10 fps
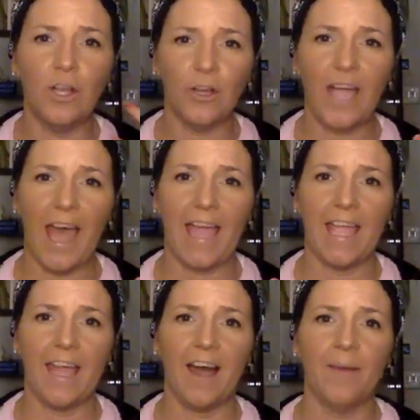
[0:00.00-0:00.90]
look at
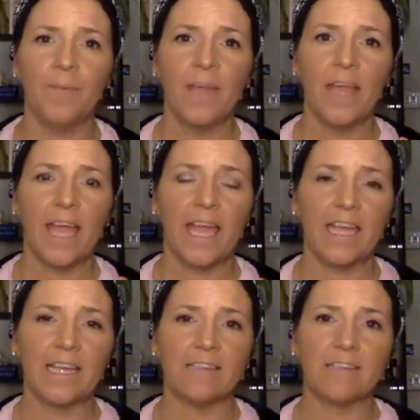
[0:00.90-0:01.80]
here
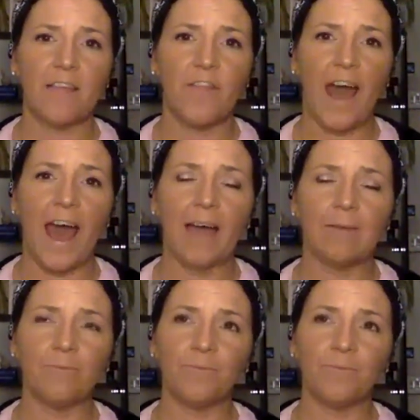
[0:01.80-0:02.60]
is that,